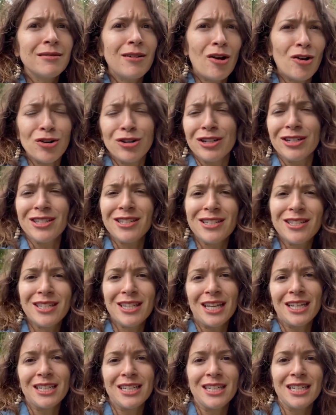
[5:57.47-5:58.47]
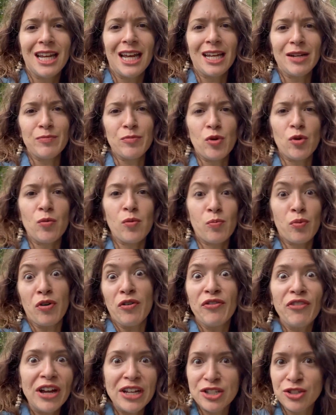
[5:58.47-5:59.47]
artists and
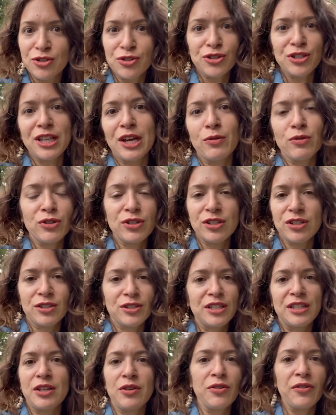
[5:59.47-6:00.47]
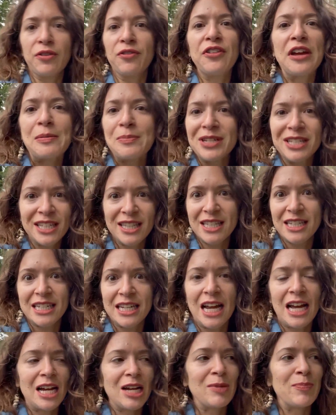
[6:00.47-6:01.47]
professors that were so famous at the
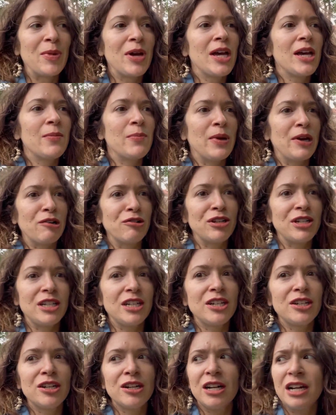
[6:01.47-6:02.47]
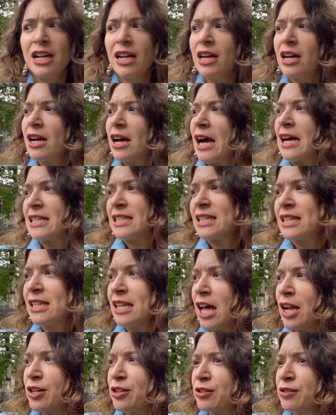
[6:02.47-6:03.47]
time buried here. I see a
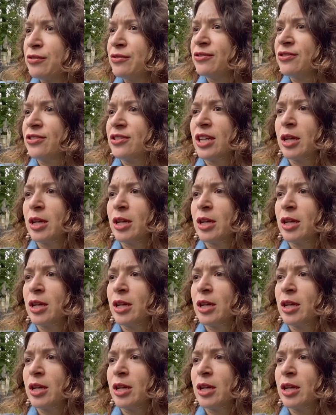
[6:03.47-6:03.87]
lot of